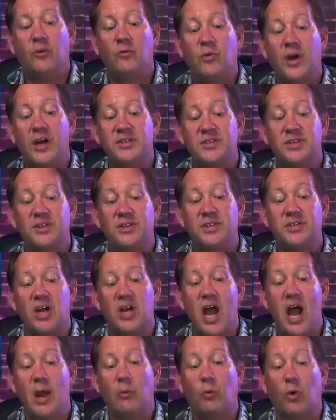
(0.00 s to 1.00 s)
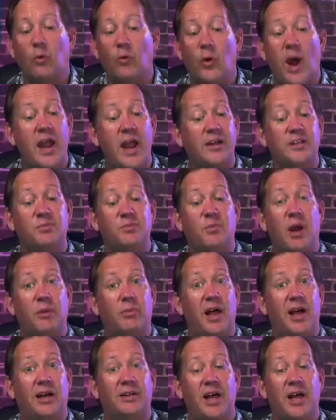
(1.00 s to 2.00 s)
unrest at the time were riots by
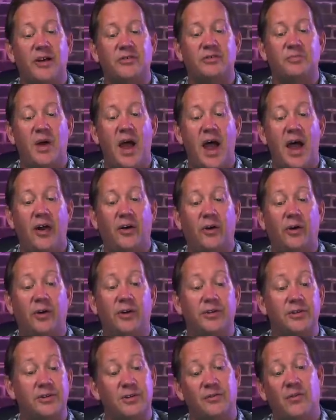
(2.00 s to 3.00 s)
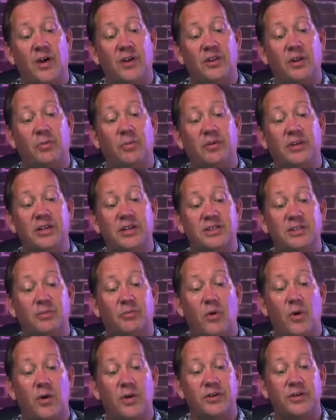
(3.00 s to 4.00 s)
Black Lives Matter and defund the police
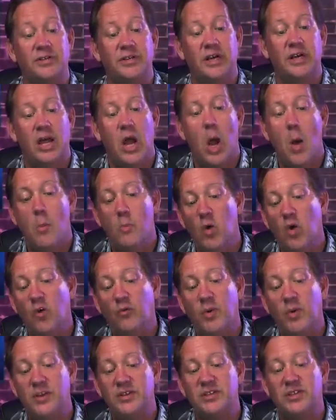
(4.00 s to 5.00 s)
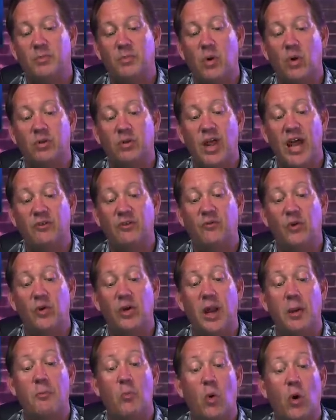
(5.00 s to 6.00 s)
supporters, movements that both
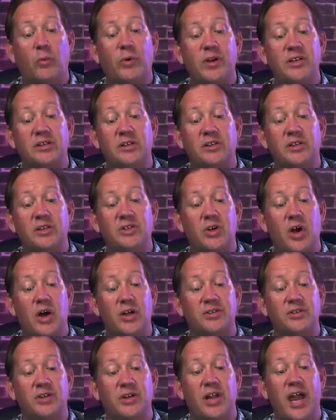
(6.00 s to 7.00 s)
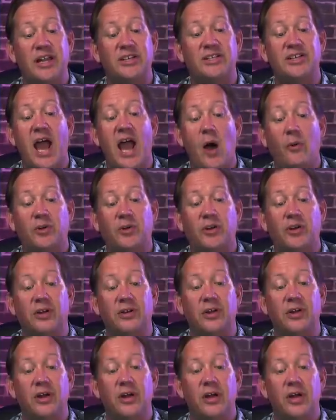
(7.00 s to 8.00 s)
Lightfoot and more recently Johnson had
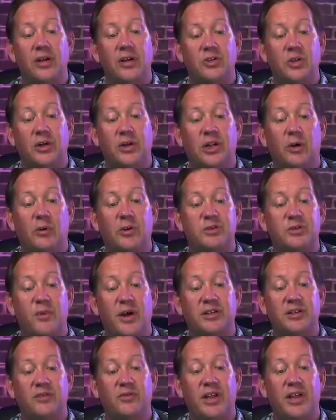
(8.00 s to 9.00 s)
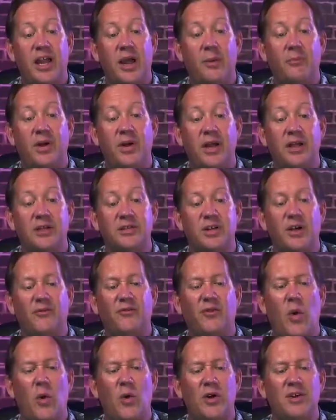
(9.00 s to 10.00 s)
touted during their respective campaigns.
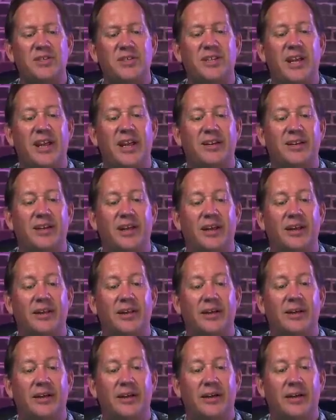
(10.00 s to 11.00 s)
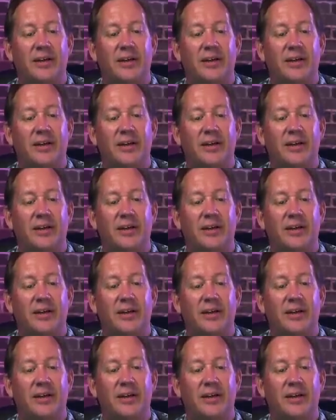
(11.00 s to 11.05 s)
Of course they did.